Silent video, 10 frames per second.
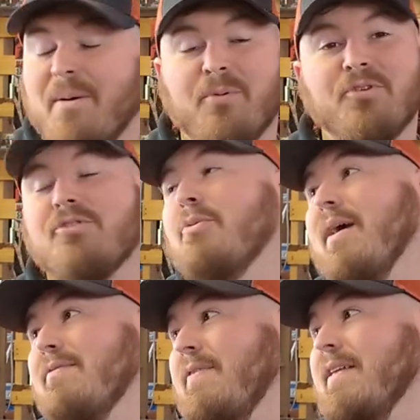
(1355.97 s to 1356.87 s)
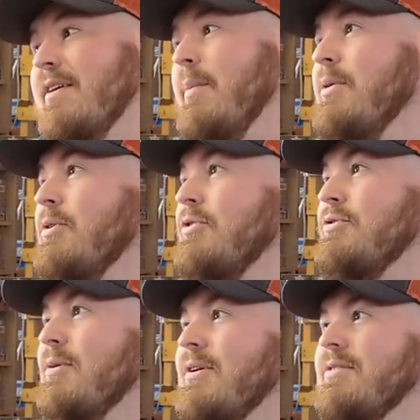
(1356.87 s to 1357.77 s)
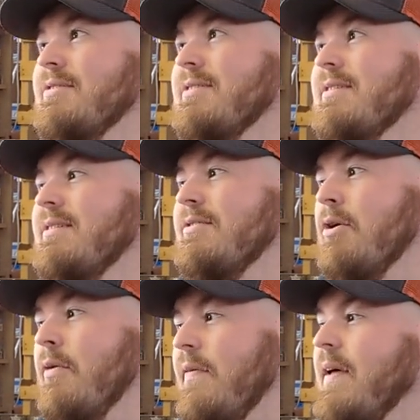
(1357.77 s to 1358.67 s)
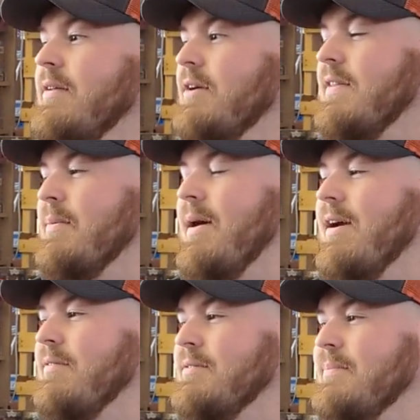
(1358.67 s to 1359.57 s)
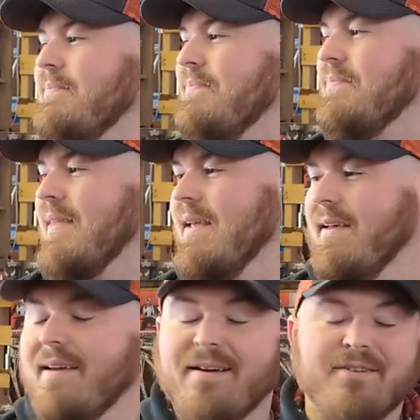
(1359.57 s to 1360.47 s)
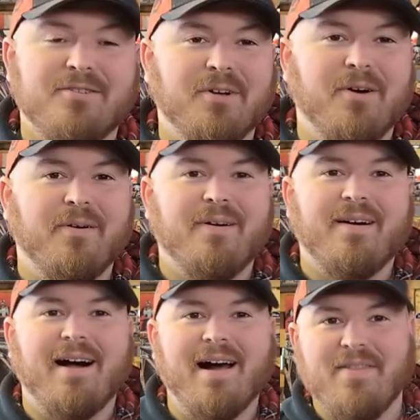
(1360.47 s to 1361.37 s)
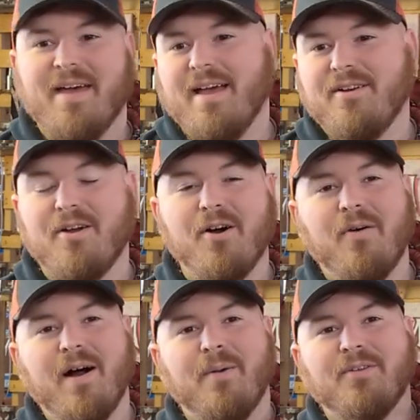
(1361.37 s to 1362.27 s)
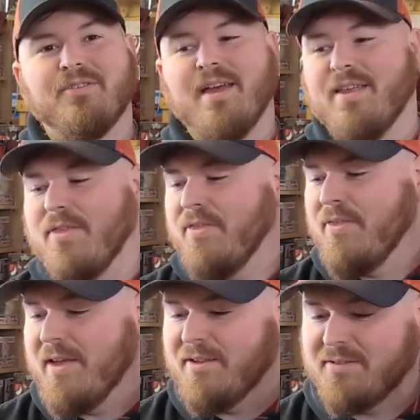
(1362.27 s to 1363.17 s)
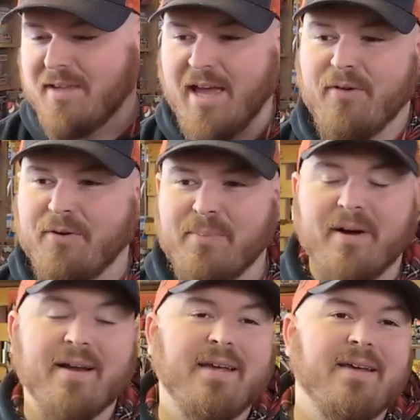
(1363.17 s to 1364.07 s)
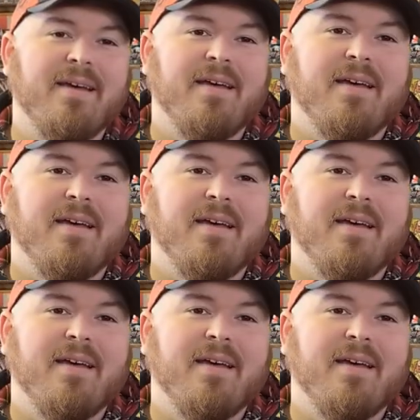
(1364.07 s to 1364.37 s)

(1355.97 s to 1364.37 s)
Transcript: We're still waiting for that to come into our stores. So, they look at the back of them. So, on that note, I want to say thanks to everybody.